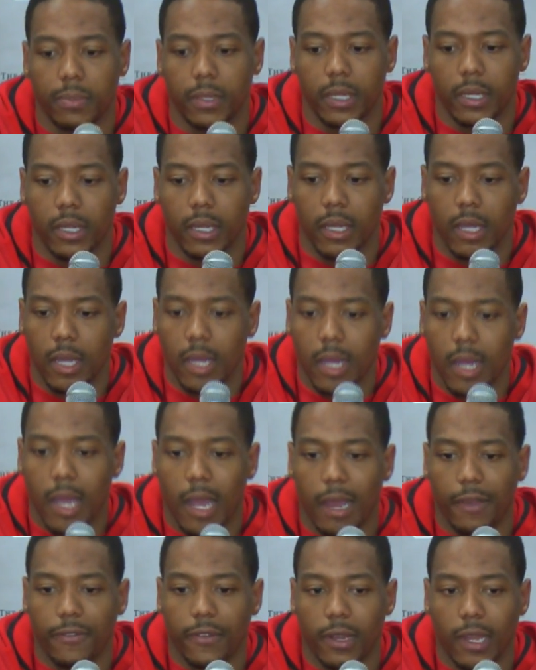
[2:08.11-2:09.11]
But
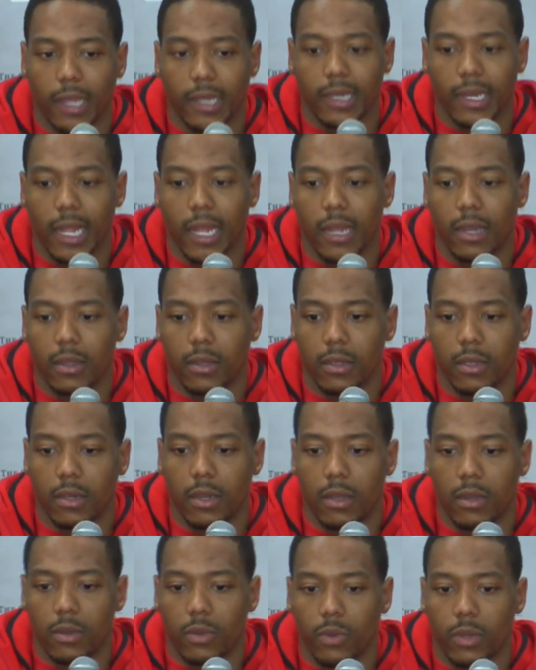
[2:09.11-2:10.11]
I feel like now, you know,